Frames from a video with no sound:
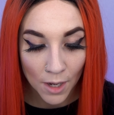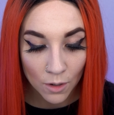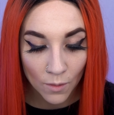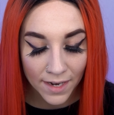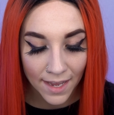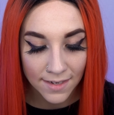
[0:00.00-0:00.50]
not
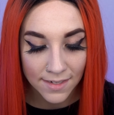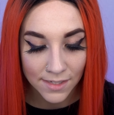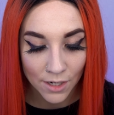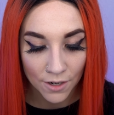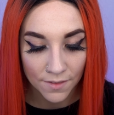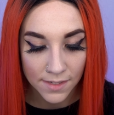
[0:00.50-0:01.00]
going to hit
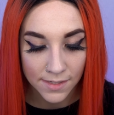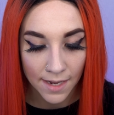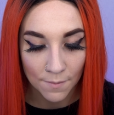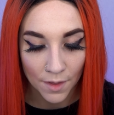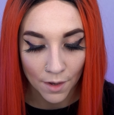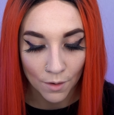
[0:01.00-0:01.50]
discard this
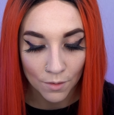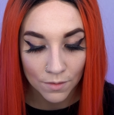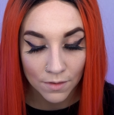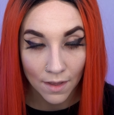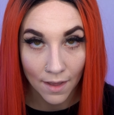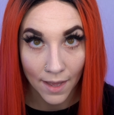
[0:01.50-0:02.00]
time though.
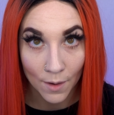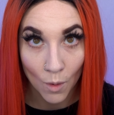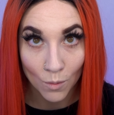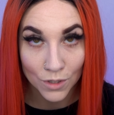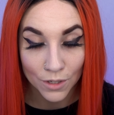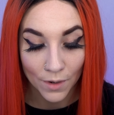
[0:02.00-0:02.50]
I
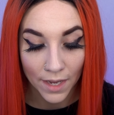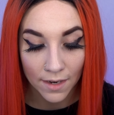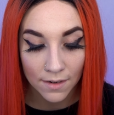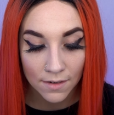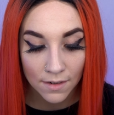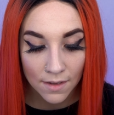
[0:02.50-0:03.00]
won't do
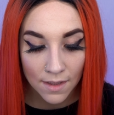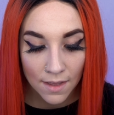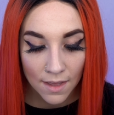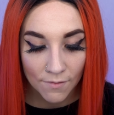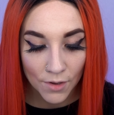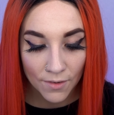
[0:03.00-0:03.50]
it.
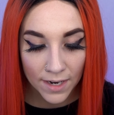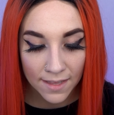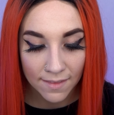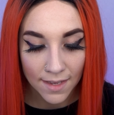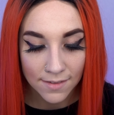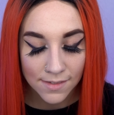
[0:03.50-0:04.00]
If you're
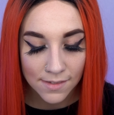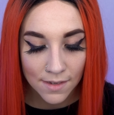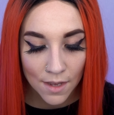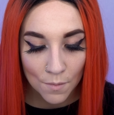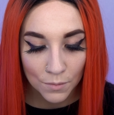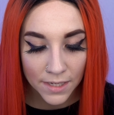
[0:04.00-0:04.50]
reading this,
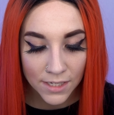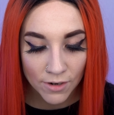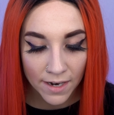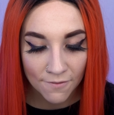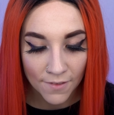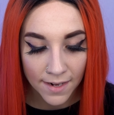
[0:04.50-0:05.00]
please
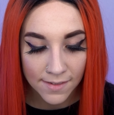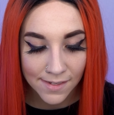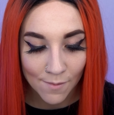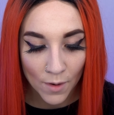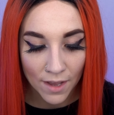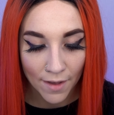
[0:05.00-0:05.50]
try to find
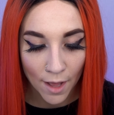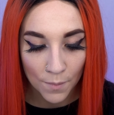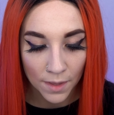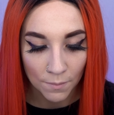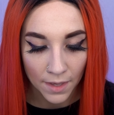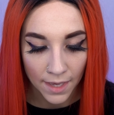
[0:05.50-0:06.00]
some way of
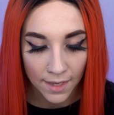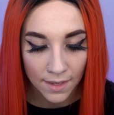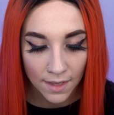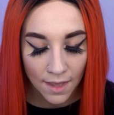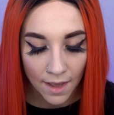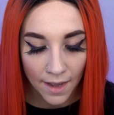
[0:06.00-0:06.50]
helping me.
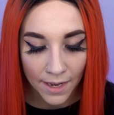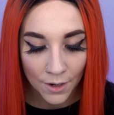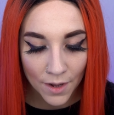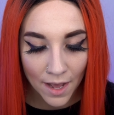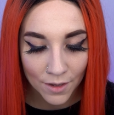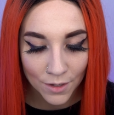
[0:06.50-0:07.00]
I don't
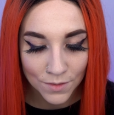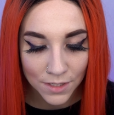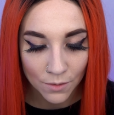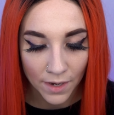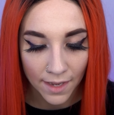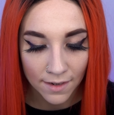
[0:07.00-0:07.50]
know how you would
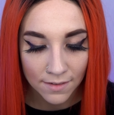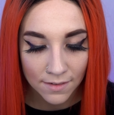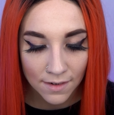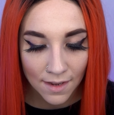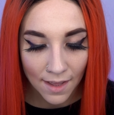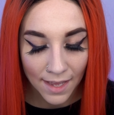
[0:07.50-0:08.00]
do it.
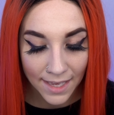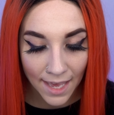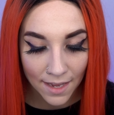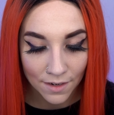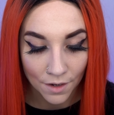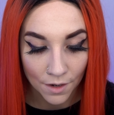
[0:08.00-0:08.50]
I
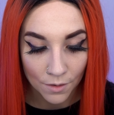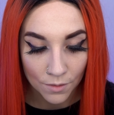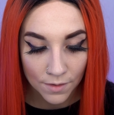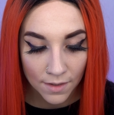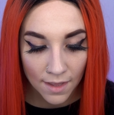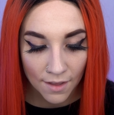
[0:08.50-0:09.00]
can't know.
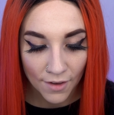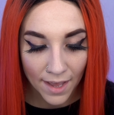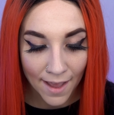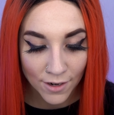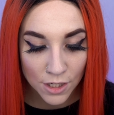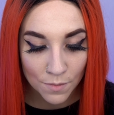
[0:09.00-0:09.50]
If I
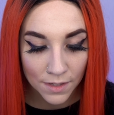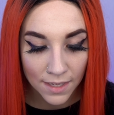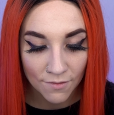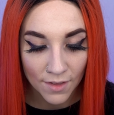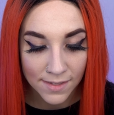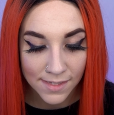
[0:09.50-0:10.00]
actually
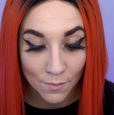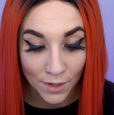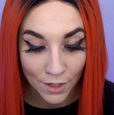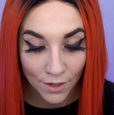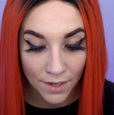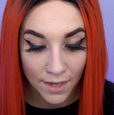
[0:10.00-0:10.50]
believed that
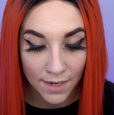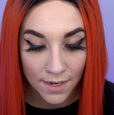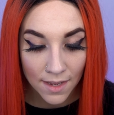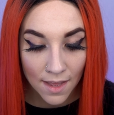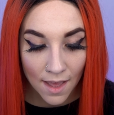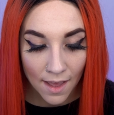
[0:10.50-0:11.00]
someone could,
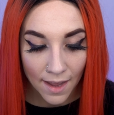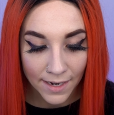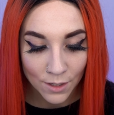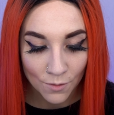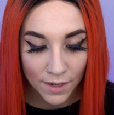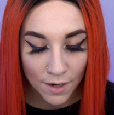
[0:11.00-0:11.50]
I
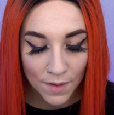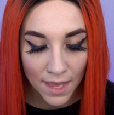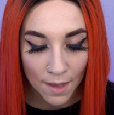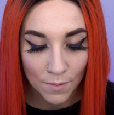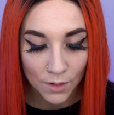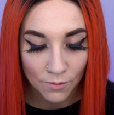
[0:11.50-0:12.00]
don't think I'd be
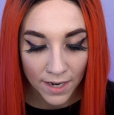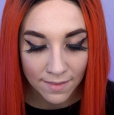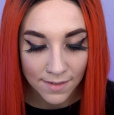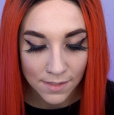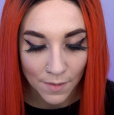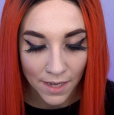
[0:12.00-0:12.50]
able to
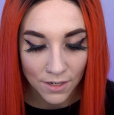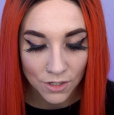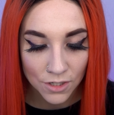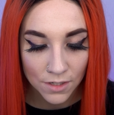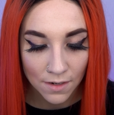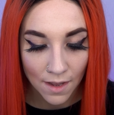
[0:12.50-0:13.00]
write this
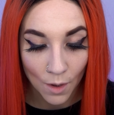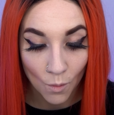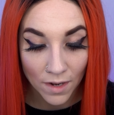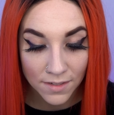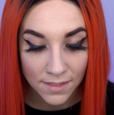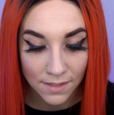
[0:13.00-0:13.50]
much. I
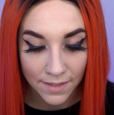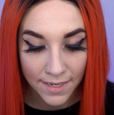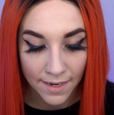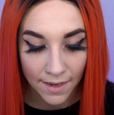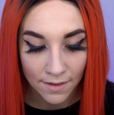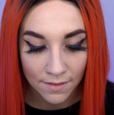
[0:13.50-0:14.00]
want to
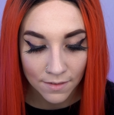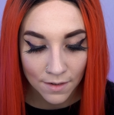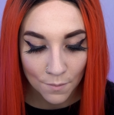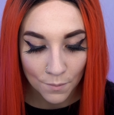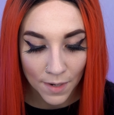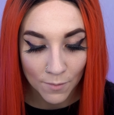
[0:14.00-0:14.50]
delete it,
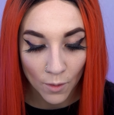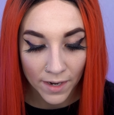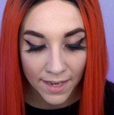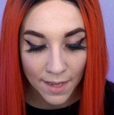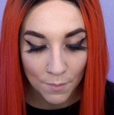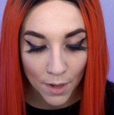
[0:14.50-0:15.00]
but I'm
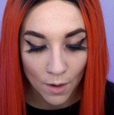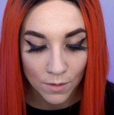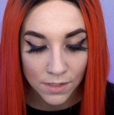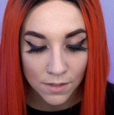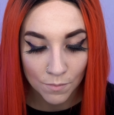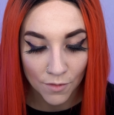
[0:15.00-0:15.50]
going to hit
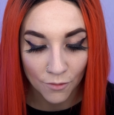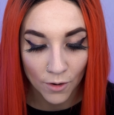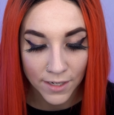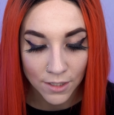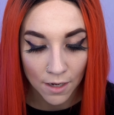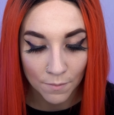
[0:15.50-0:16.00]
post before
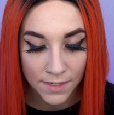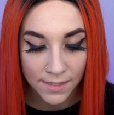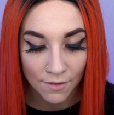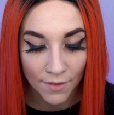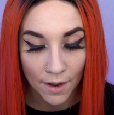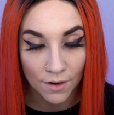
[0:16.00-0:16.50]
I talk
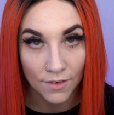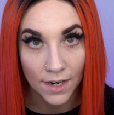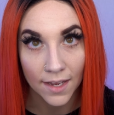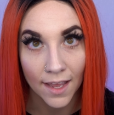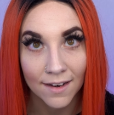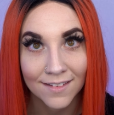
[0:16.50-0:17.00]
myself out of it
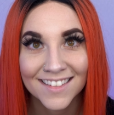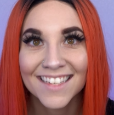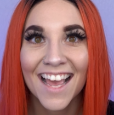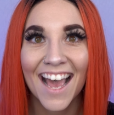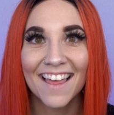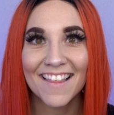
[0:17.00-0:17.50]
again.
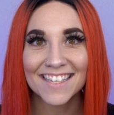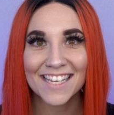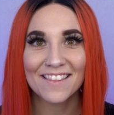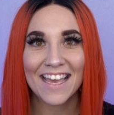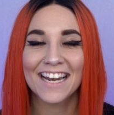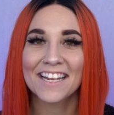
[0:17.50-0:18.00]
And that's
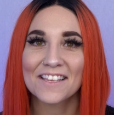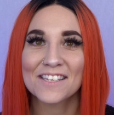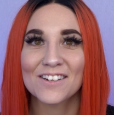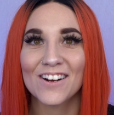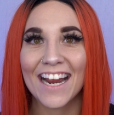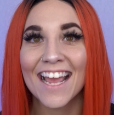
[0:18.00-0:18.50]
how they ended the
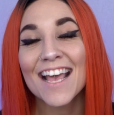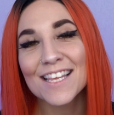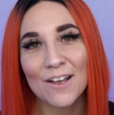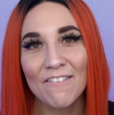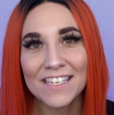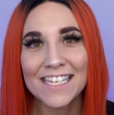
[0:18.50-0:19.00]
story.
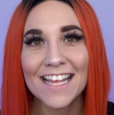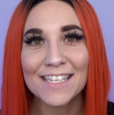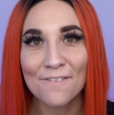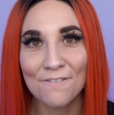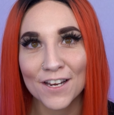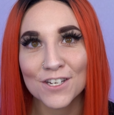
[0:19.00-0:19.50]
So obviously that's
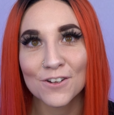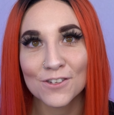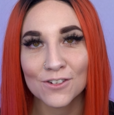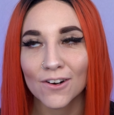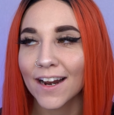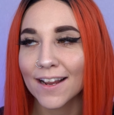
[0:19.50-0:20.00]
a fictional
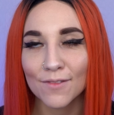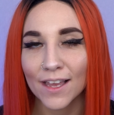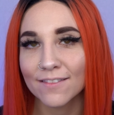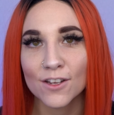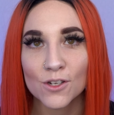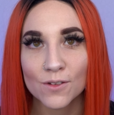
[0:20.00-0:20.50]
story.
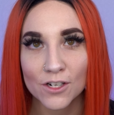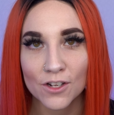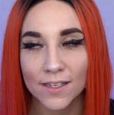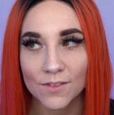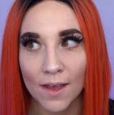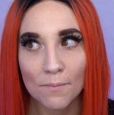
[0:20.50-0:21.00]
Like there's no such
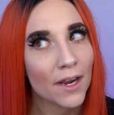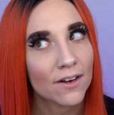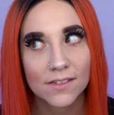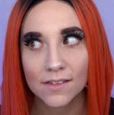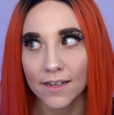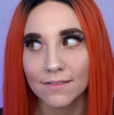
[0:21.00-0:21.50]
thing as
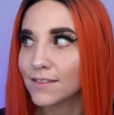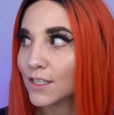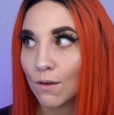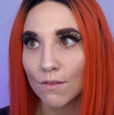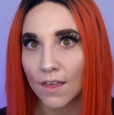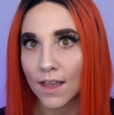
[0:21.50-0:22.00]
vampires, I
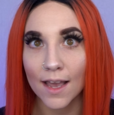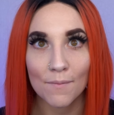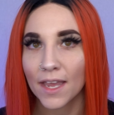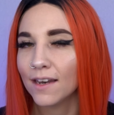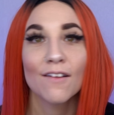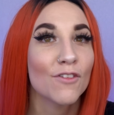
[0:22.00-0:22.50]
don't think. I
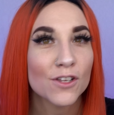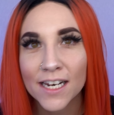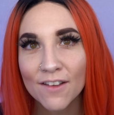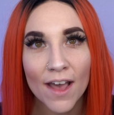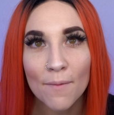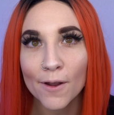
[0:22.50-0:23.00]
mean, if there's
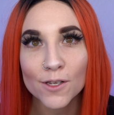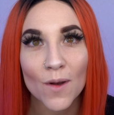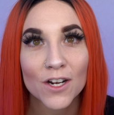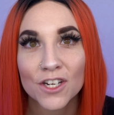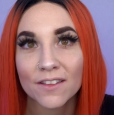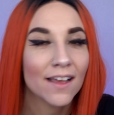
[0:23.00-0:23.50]
any vampires
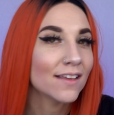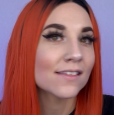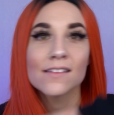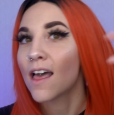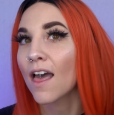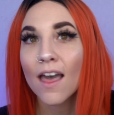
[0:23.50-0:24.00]
watching
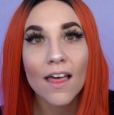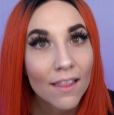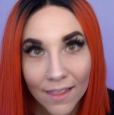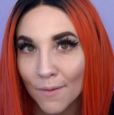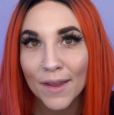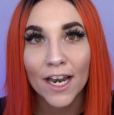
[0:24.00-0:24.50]
this,
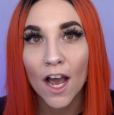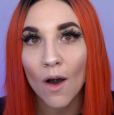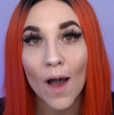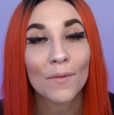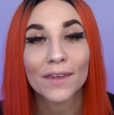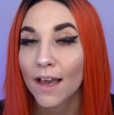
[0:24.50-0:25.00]
let me know.
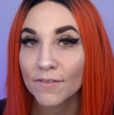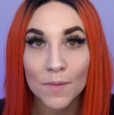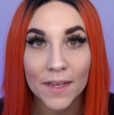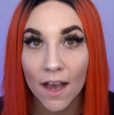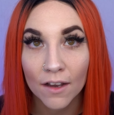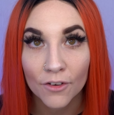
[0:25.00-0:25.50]
I would love to
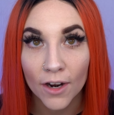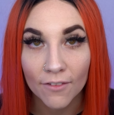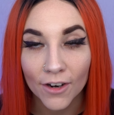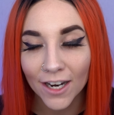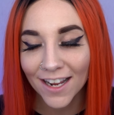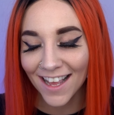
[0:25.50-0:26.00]
be young
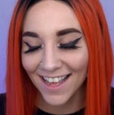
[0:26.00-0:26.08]
forever.